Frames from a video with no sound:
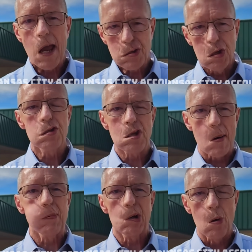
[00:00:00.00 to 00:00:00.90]
I ask you to
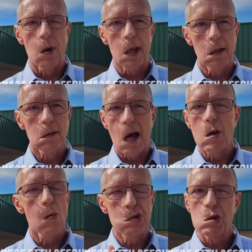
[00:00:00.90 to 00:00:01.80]
stop recording? I
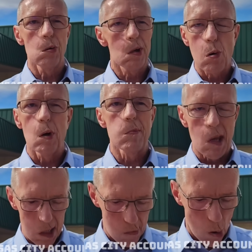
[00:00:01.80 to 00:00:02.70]
don't want you to record
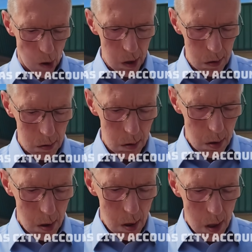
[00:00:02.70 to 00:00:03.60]
me anymore.
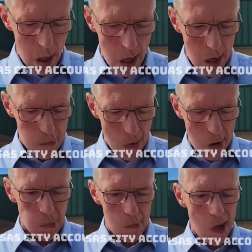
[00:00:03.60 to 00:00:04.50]

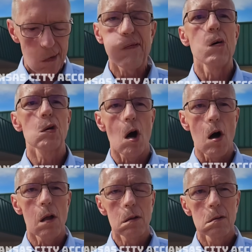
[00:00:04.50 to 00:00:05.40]
I'm going to make a phone
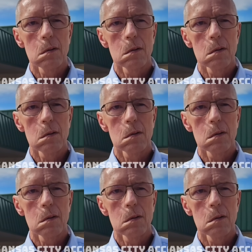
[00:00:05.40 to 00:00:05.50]
call.